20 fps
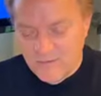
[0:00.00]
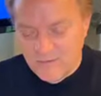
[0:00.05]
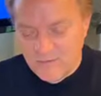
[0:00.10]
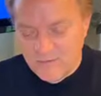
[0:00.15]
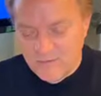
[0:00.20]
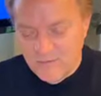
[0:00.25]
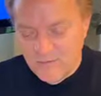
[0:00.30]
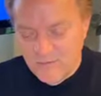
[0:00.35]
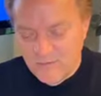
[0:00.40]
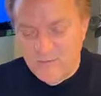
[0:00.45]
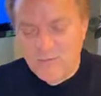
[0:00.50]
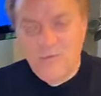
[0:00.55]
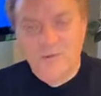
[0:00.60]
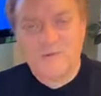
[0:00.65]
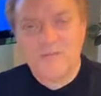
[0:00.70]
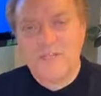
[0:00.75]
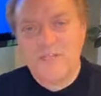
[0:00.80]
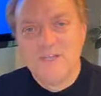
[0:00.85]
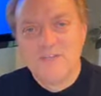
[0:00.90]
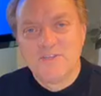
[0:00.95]
we're
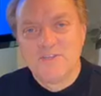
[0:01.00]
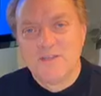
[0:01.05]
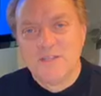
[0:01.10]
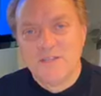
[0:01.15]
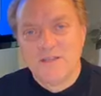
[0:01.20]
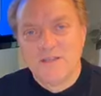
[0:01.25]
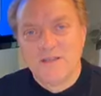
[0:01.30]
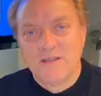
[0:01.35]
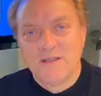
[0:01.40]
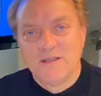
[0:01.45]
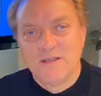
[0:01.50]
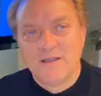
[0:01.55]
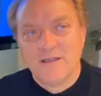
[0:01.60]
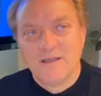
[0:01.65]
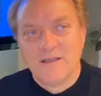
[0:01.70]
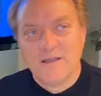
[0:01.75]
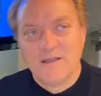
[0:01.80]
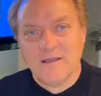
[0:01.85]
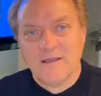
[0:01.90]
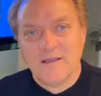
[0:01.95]
teaching
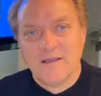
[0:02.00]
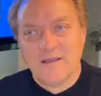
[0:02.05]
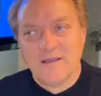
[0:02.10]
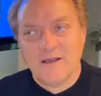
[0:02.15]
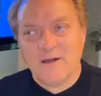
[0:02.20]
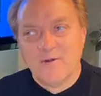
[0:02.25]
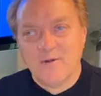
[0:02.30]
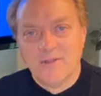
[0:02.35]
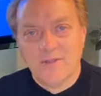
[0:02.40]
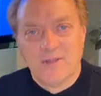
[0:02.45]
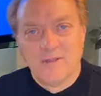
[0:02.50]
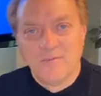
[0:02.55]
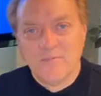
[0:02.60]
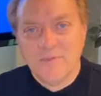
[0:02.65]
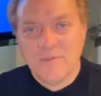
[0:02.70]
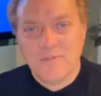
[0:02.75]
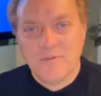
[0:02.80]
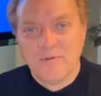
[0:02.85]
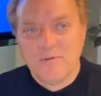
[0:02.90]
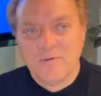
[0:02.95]
our young
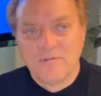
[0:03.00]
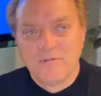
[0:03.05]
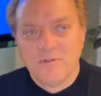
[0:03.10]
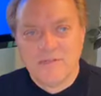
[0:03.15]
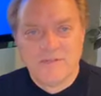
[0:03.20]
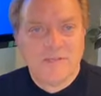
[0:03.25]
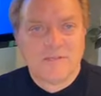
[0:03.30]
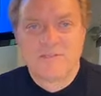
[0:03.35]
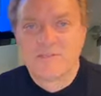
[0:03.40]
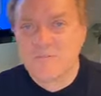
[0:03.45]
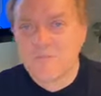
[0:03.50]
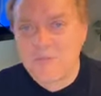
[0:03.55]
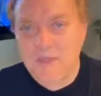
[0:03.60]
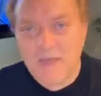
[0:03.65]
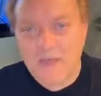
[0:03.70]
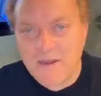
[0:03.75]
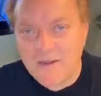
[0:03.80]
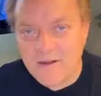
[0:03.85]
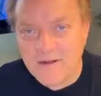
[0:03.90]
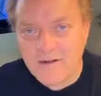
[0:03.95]
people it doesn't
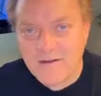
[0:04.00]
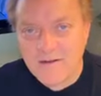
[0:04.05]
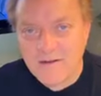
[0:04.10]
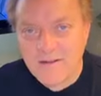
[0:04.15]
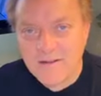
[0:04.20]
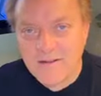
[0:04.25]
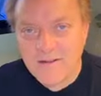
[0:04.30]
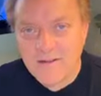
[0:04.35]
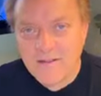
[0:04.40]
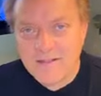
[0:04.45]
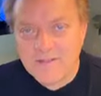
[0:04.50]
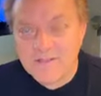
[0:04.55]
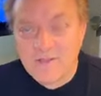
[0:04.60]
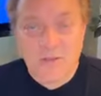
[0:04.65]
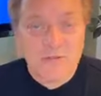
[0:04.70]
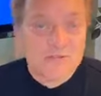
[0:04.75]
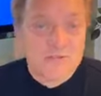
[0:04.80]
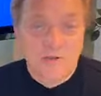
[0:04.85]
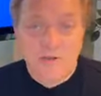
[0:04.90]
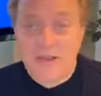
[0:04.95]
matter as
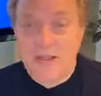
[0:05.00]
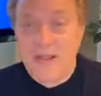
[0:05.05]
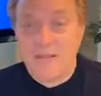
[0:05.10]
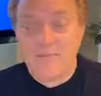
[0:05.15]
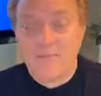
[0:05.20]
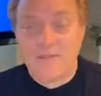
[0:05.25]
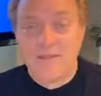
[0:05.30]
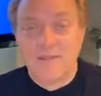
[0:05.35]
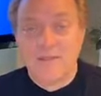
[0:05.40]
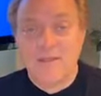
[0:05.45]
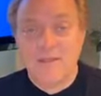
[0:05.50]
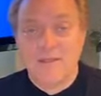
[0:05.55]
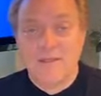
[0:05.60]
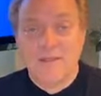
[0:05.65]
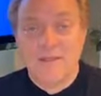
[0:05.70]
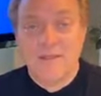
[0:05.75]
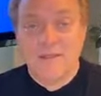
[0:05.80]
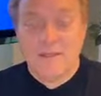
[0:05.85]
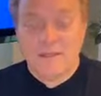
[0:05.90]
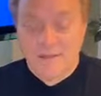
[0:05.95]
long as you're happy.
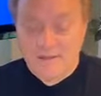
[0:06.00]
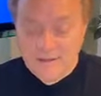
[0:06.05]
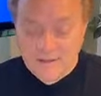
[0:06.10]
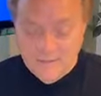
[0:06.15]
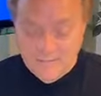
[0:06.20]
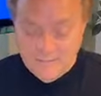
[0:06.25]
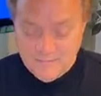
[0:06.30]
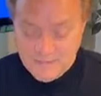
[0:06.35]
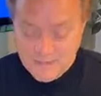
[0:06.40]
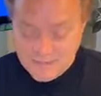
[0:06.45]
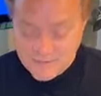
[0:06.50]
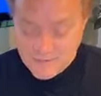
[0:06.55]
And so